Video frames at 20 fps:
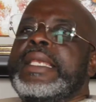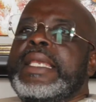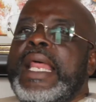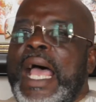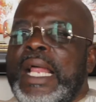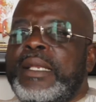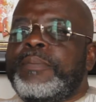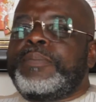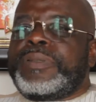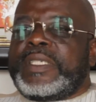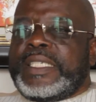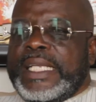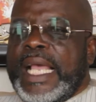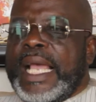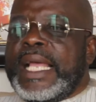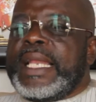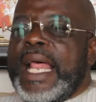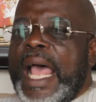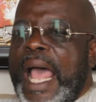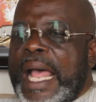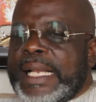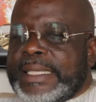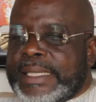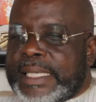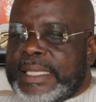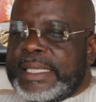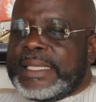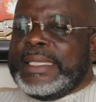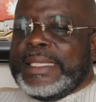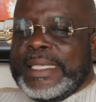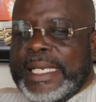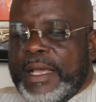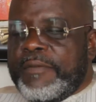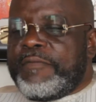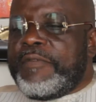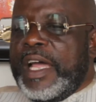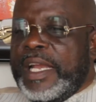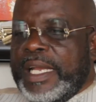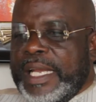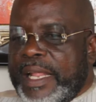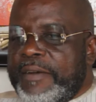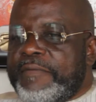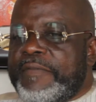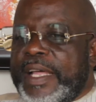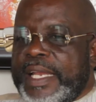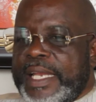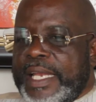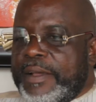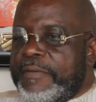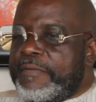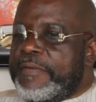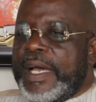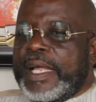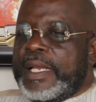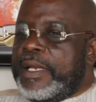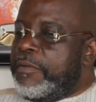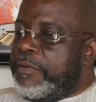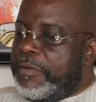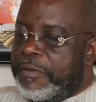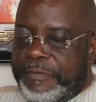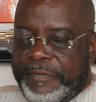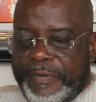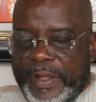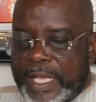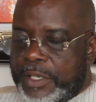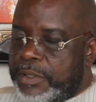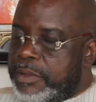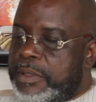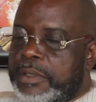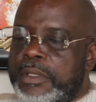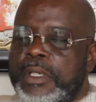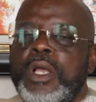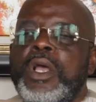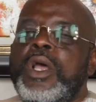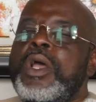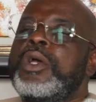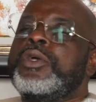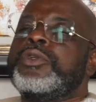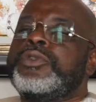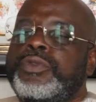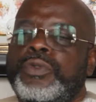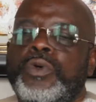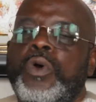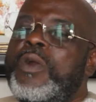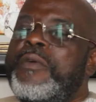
that said article never, never, never refers to